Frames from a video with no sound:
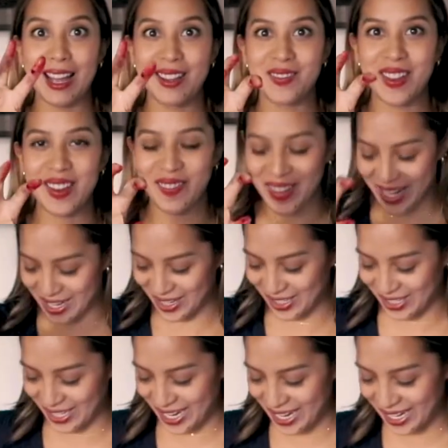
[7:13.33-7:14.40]
My fingers
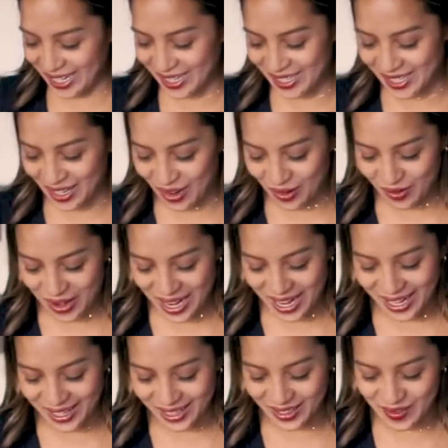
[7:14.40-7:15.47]
are getting so
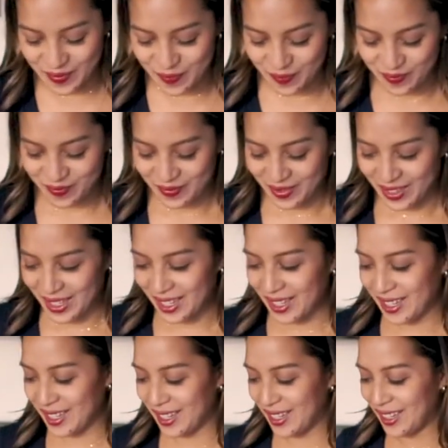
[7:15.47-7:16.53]
red.
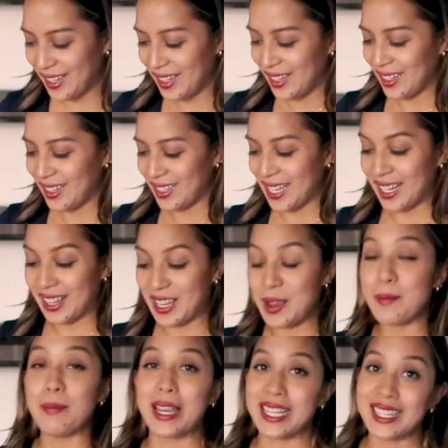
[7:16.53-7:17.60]
It's like the
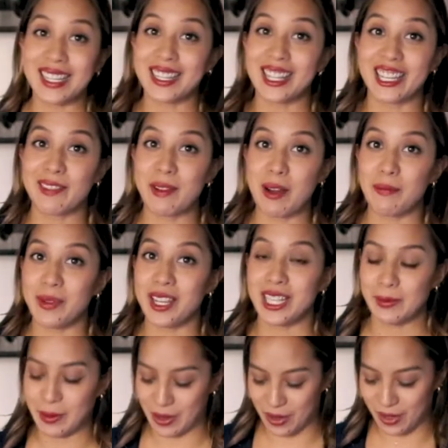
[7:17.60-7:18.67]
amazing thing about beets,
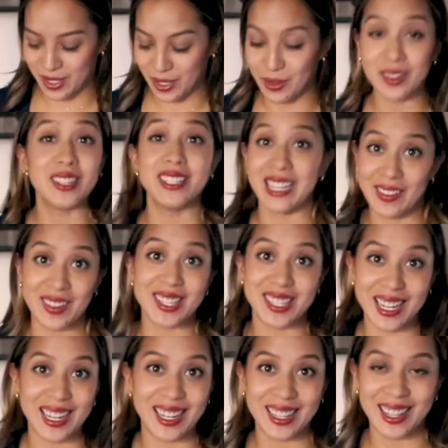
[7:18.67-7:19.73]
but also the
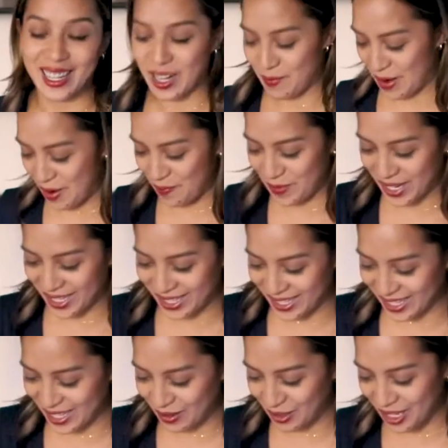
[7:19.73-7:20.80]
devastating thing about beets
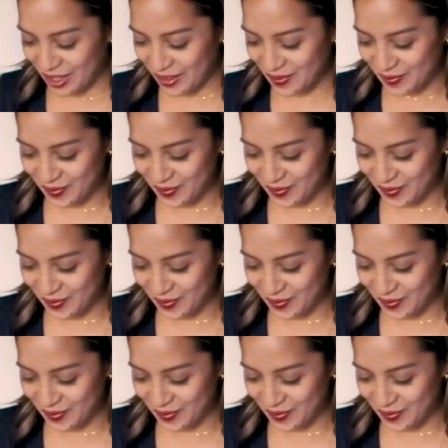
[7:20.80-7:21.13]
as well.